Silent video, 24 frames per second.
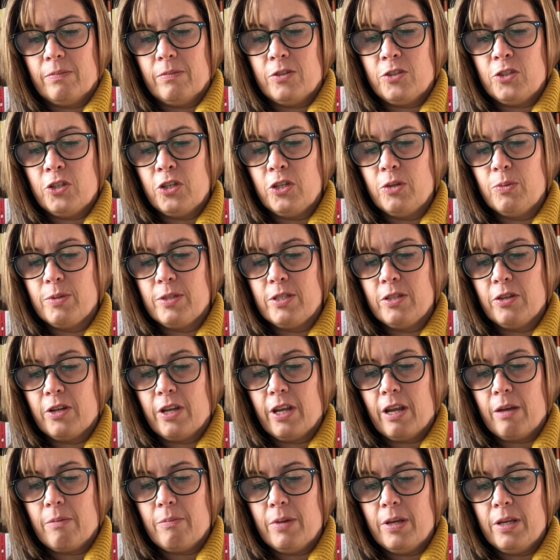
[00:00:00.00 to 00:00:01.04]
Sonia was
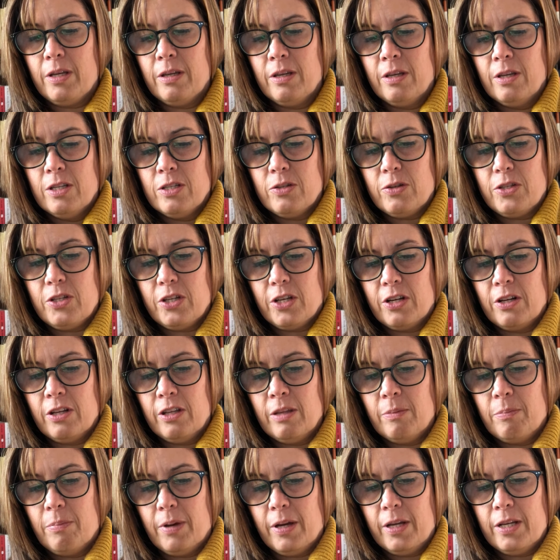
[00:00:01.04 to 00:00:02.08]
looking at me, so I took
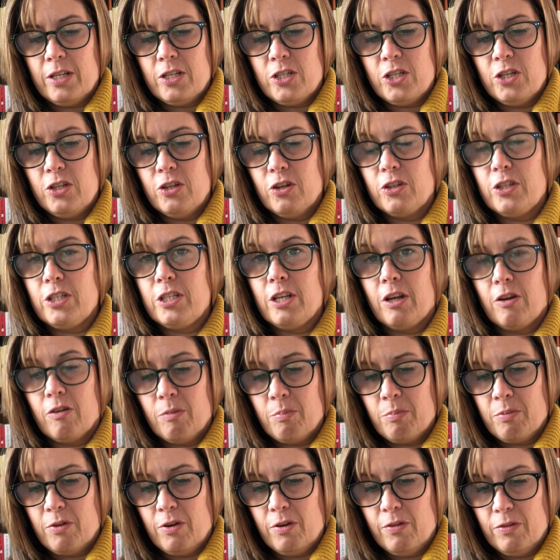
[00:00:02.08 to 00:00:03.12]
another bite and she nodded her
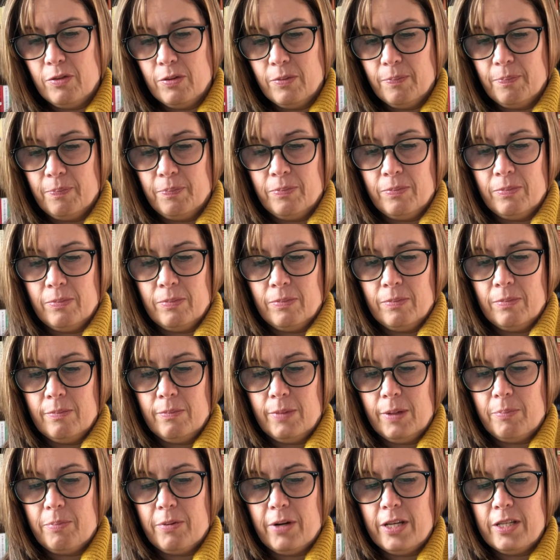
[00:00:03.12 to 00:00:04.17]
approval.
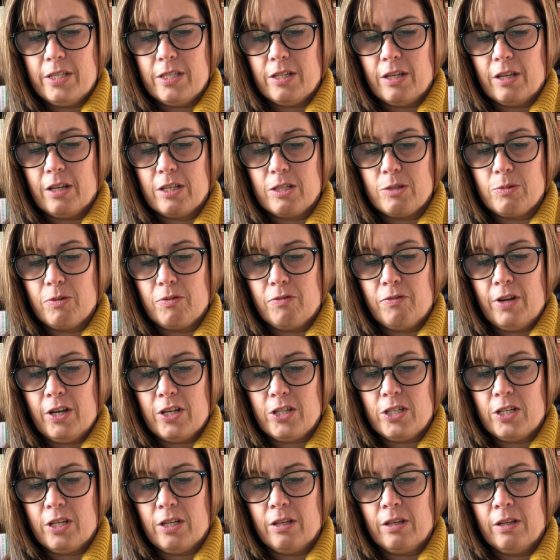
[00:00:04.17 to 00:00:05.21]
My brain circuits were
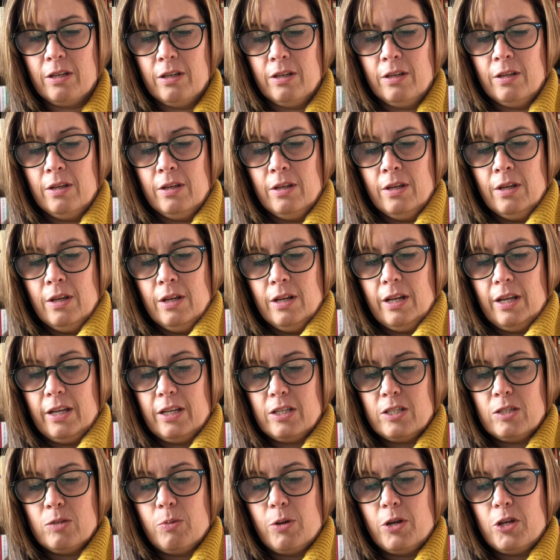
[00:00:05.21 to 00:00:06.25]
flashing
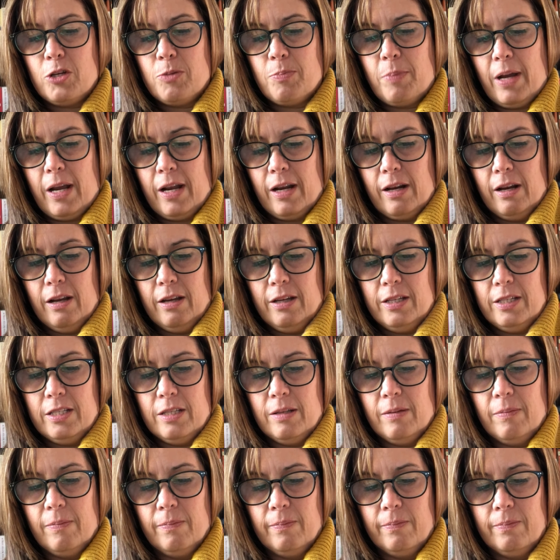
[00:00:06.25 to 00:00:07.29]
like switchback
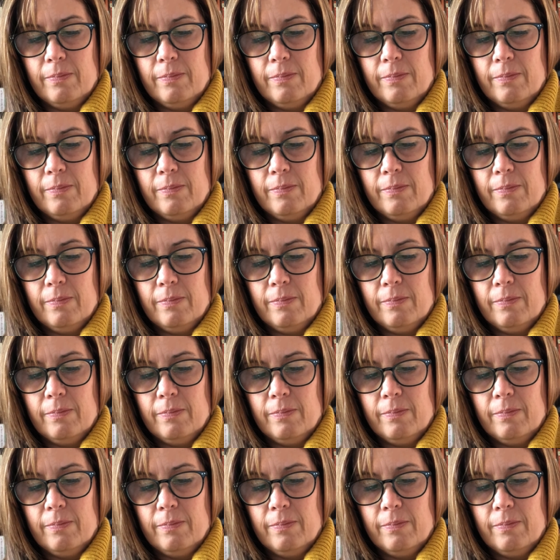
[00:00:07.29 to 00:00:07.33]
lights.